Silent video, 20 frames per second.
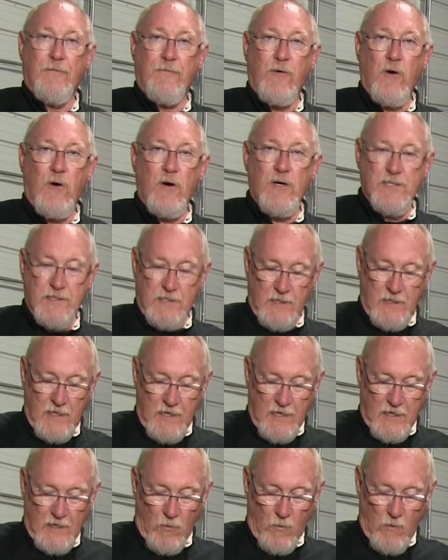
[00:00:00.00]
First,
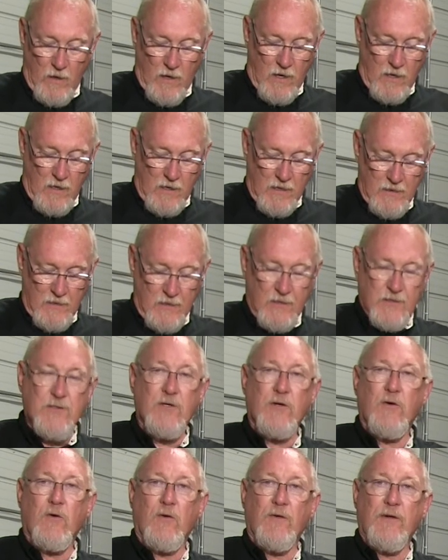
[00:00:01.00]
it can wear in the
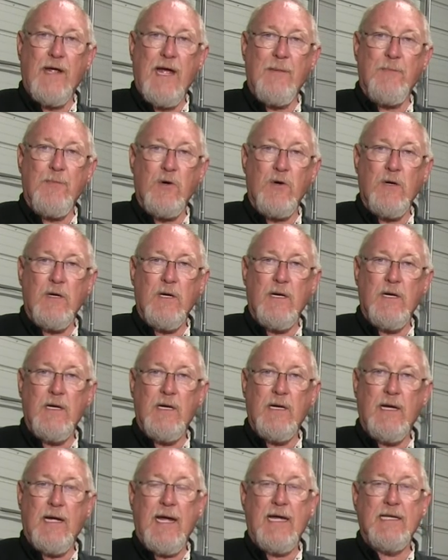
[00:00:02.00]
internal damper,
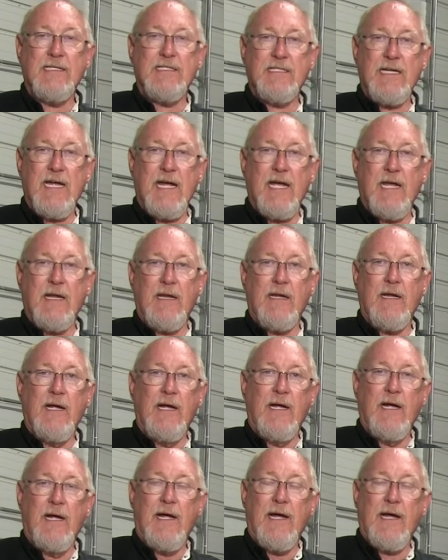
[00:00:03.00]
and second,
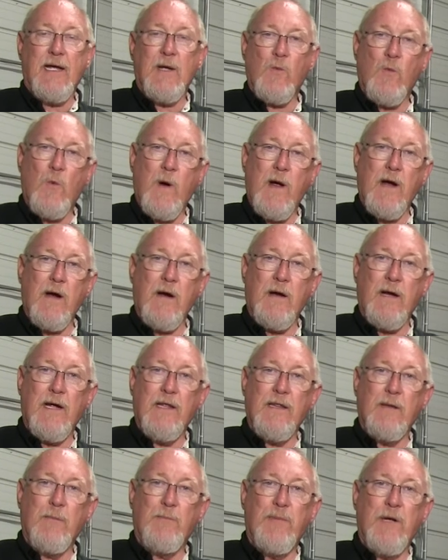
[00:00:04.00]
it can wear
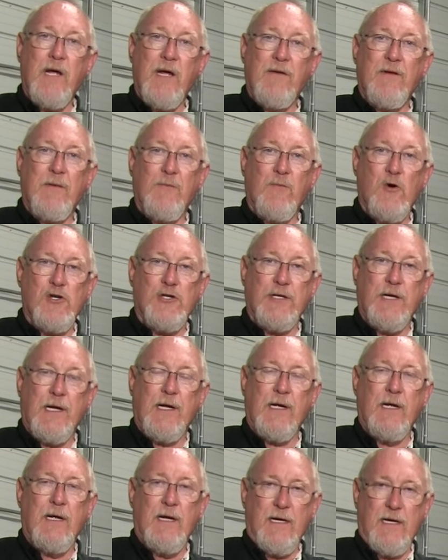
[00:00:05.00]
in the pivot
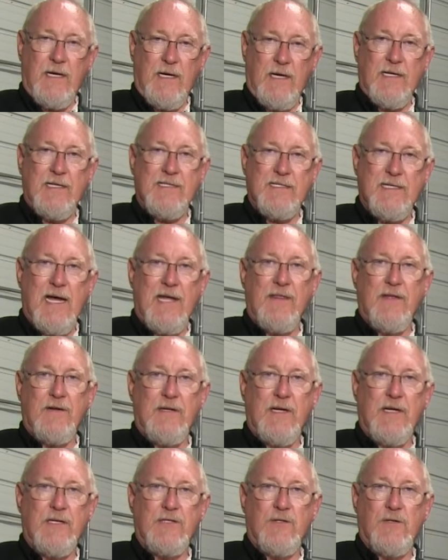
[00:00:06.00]
bushing inside the
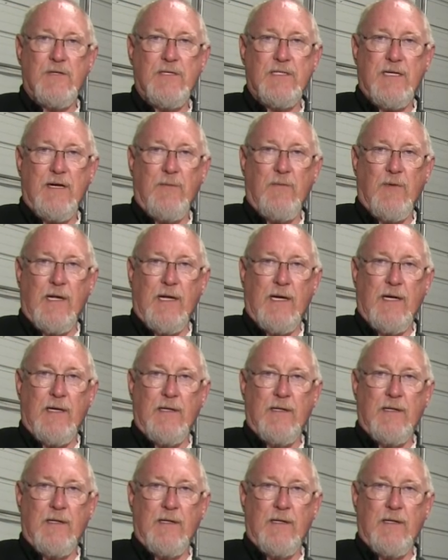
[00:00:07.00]
tensioner assembly.